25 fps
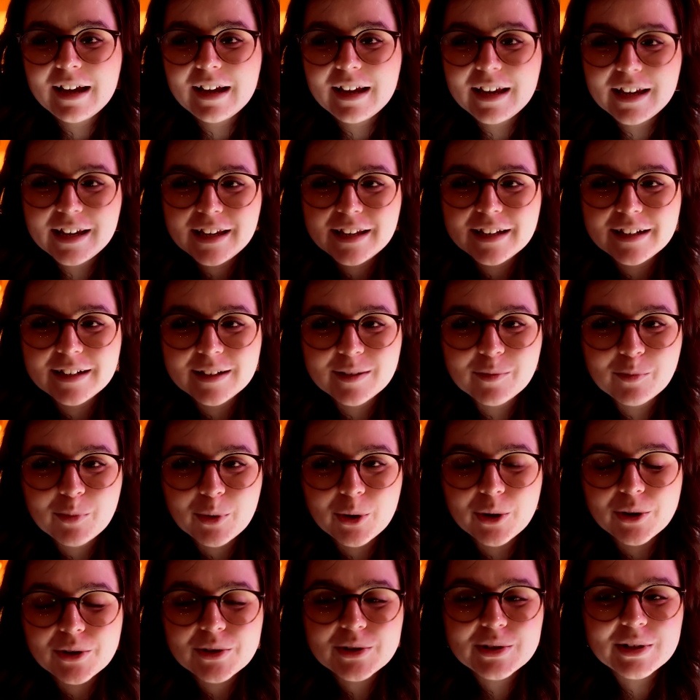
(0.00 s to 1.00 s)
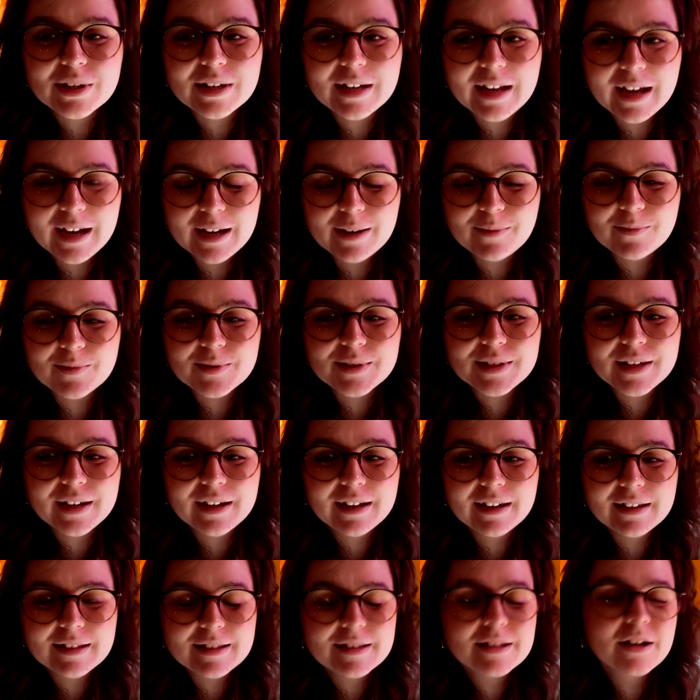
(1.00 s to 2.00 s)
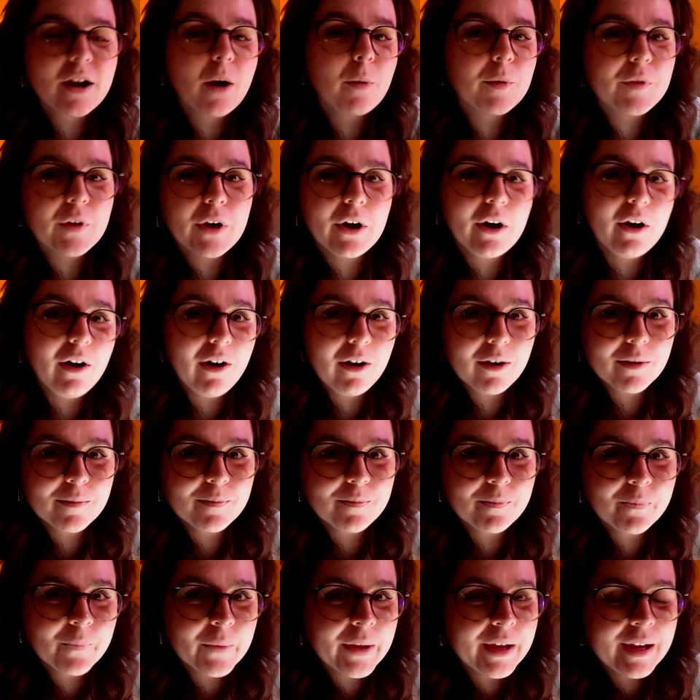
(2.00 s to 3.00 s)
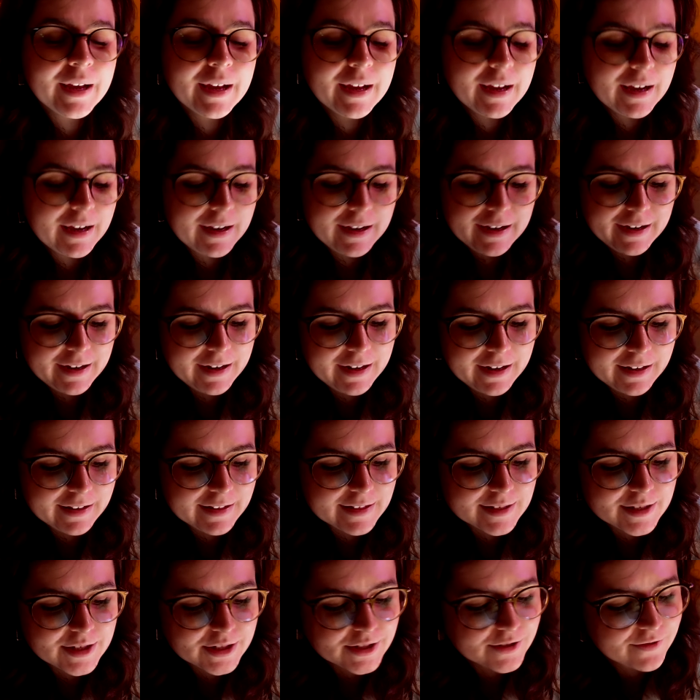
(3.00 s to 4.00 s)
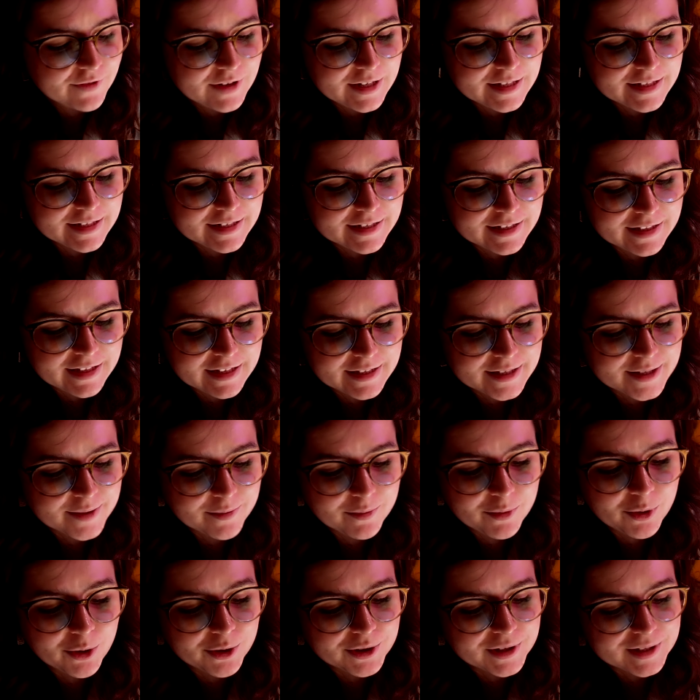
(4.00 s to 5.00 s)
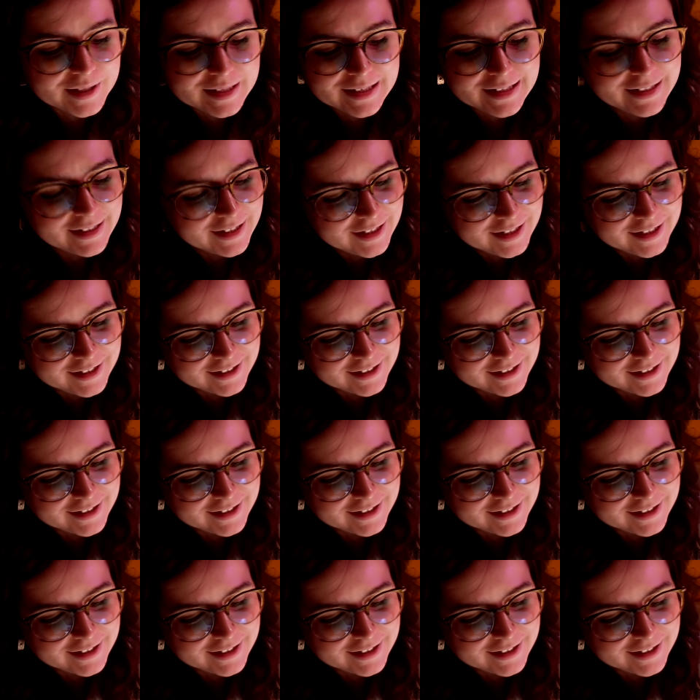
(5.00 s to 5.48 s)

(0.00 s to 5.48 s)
in books' names start with R. And this just feeds into that some more, doesn't it?